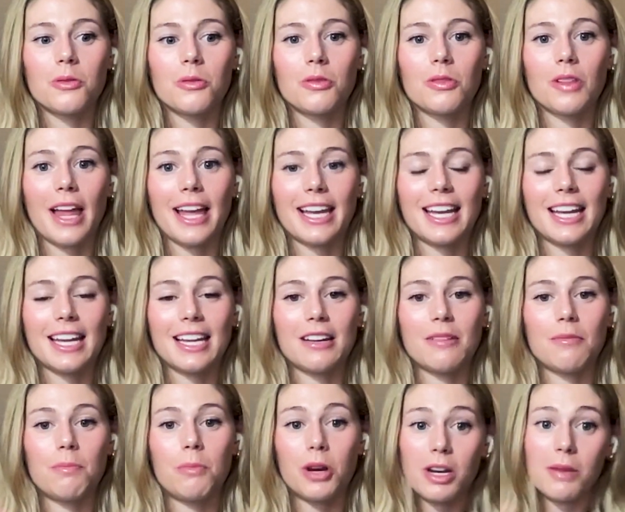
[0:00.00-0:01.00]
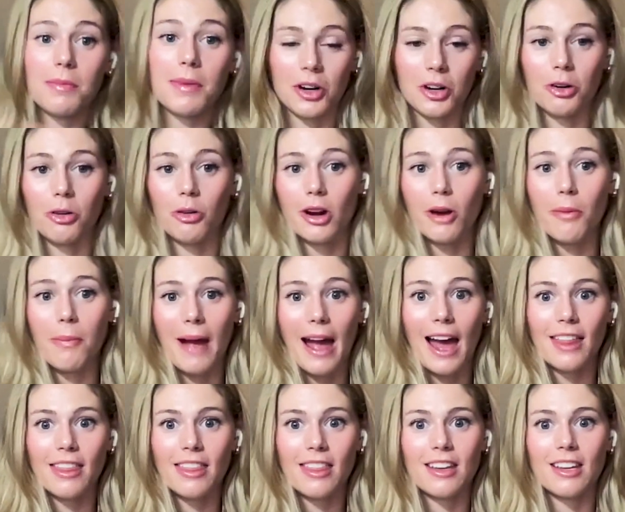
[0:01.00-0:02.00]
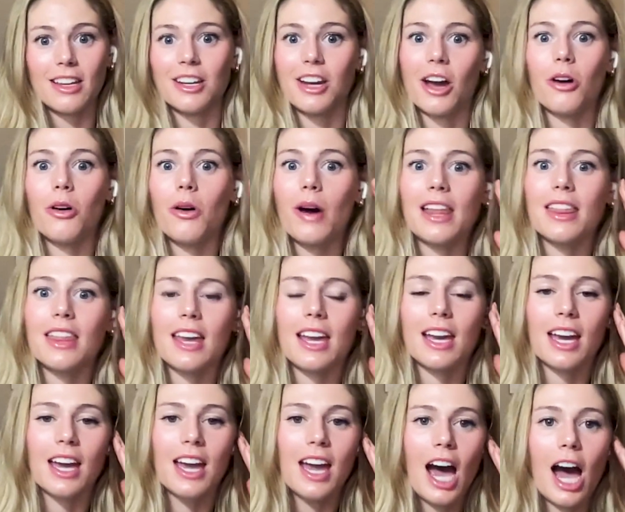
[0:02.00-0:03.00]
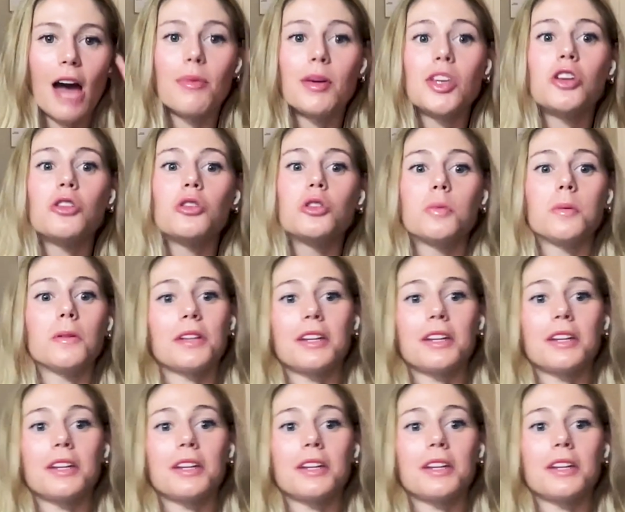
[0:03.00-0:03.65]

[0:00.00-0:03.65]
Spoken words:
like putting me on a career path. You know, I think I'm a huge